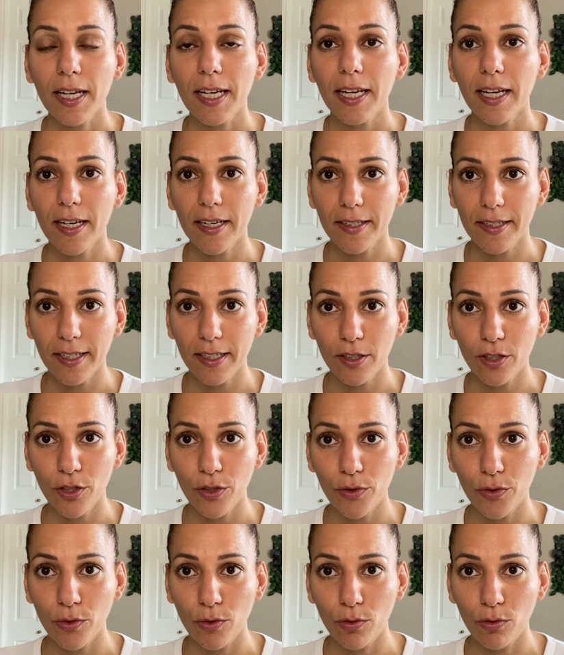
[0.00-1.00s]
easy
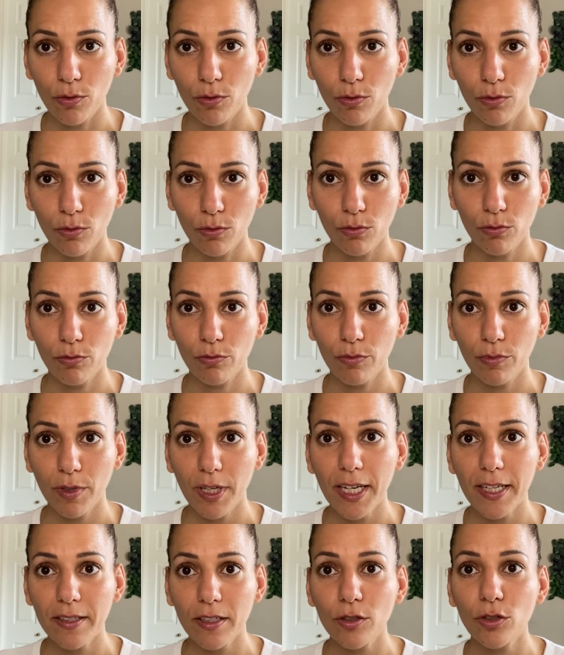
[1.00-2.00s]
to
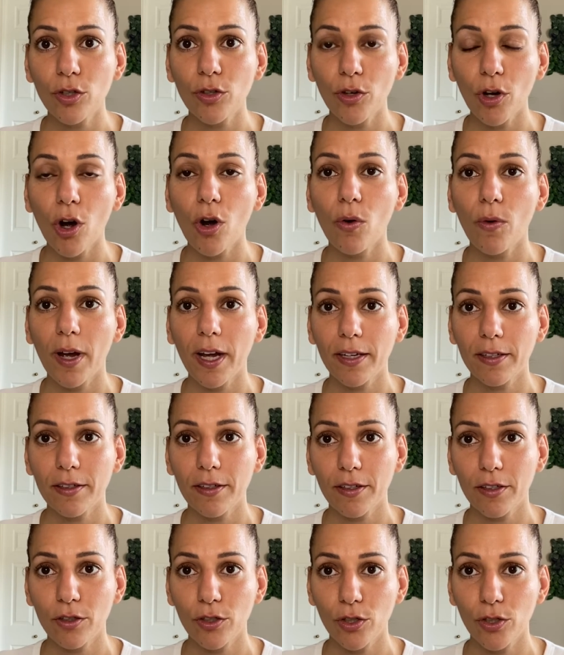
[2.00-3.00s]
know and
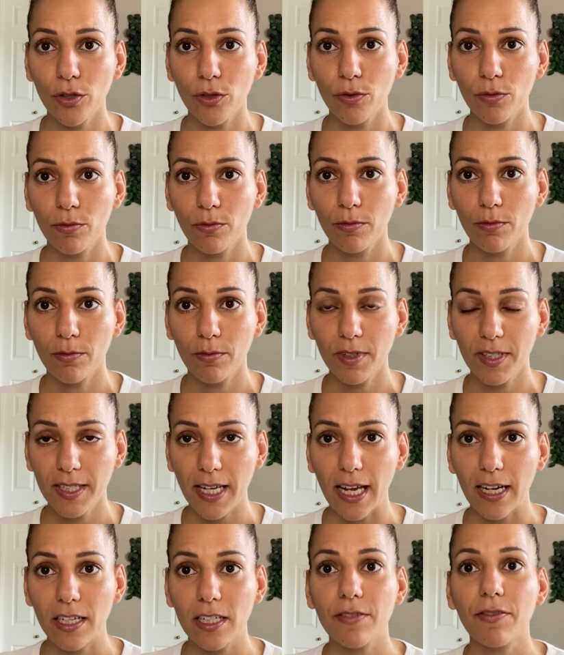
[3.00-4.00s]
to
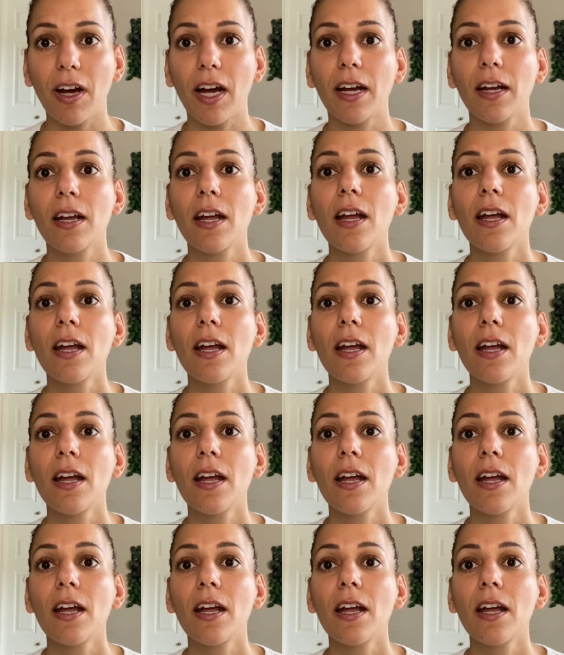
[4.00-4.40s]
satisfy.